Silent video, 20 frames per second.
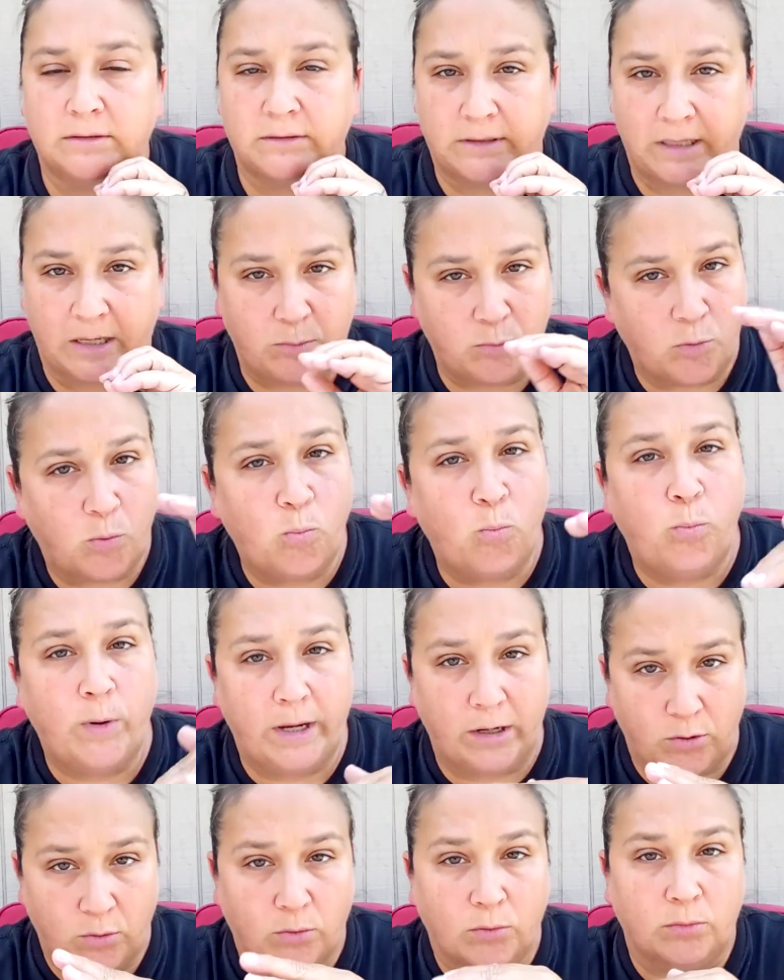they will
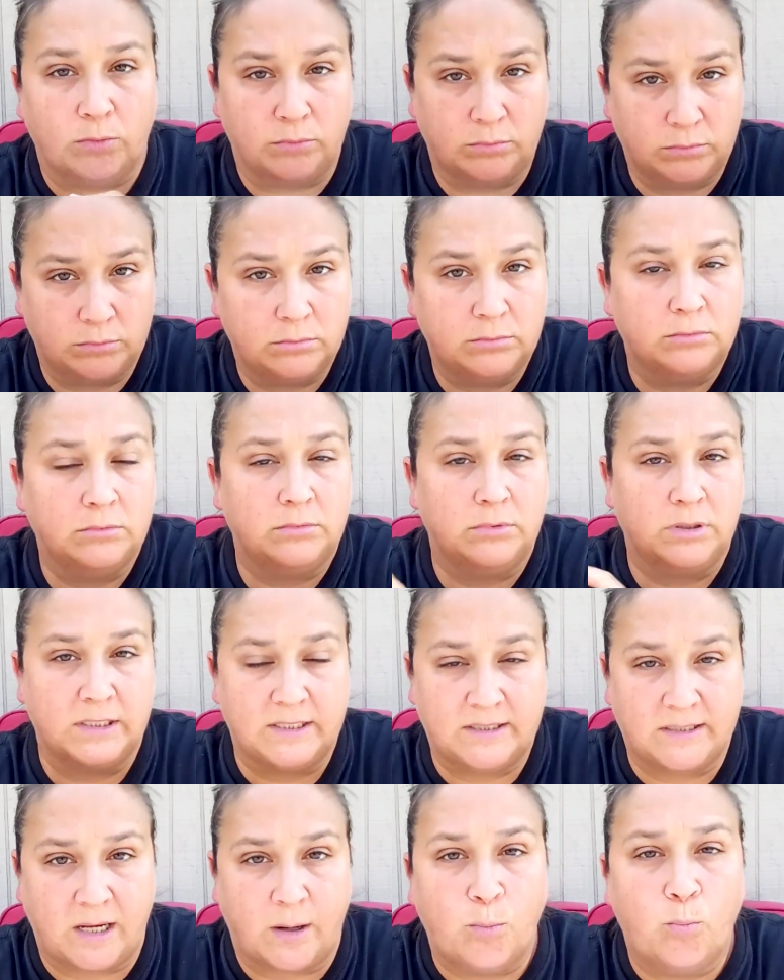wiggle
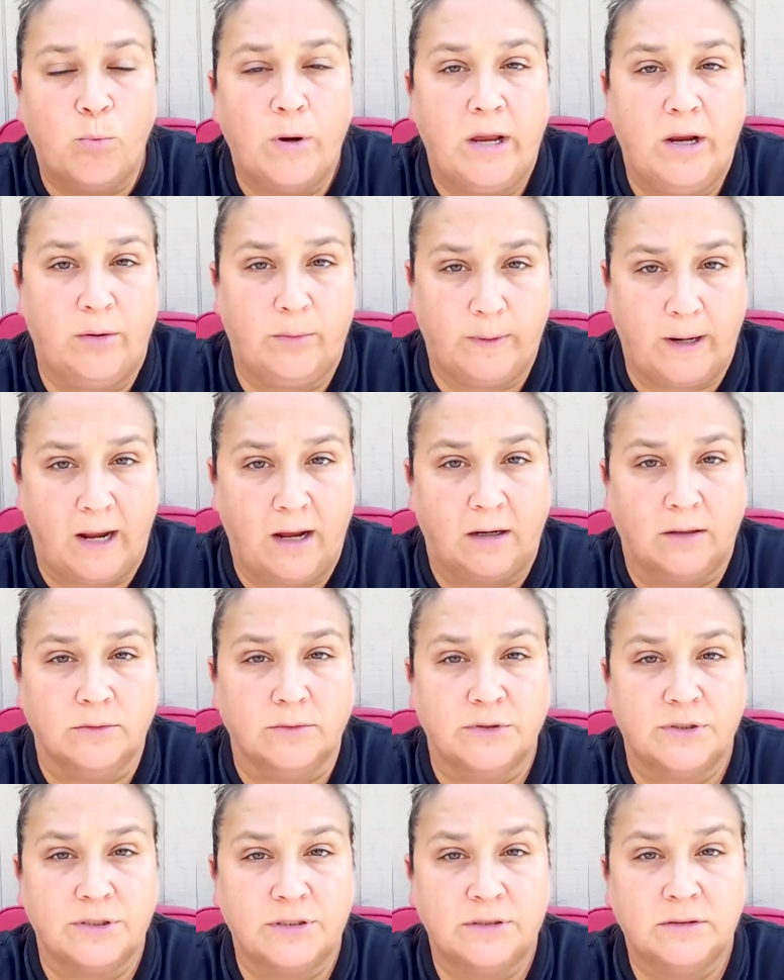some way
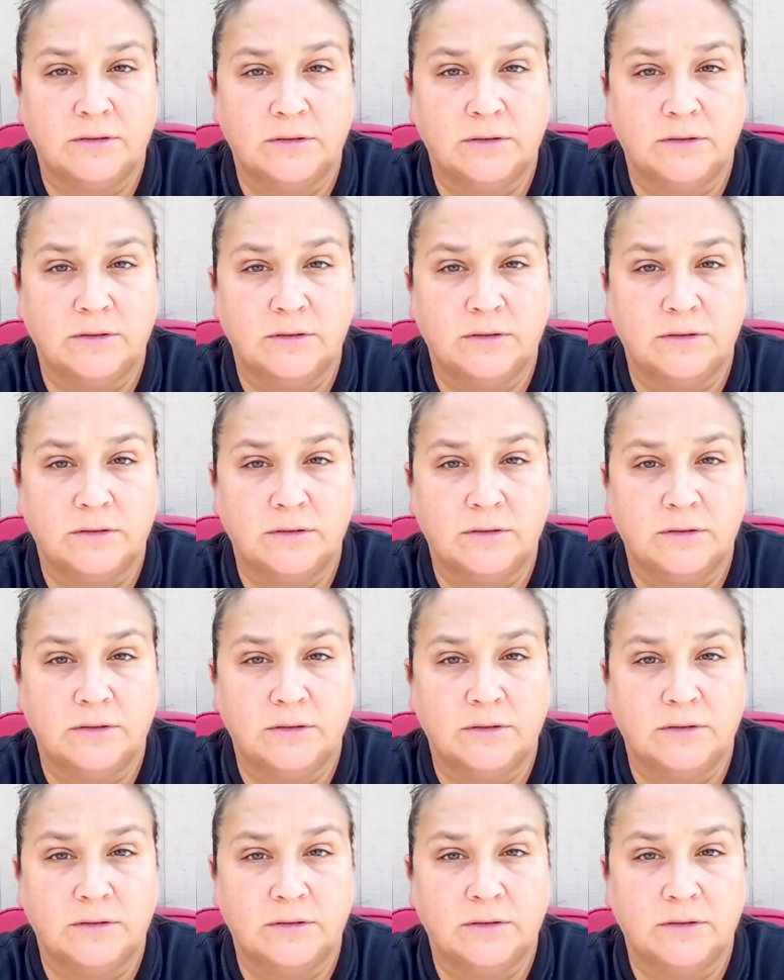around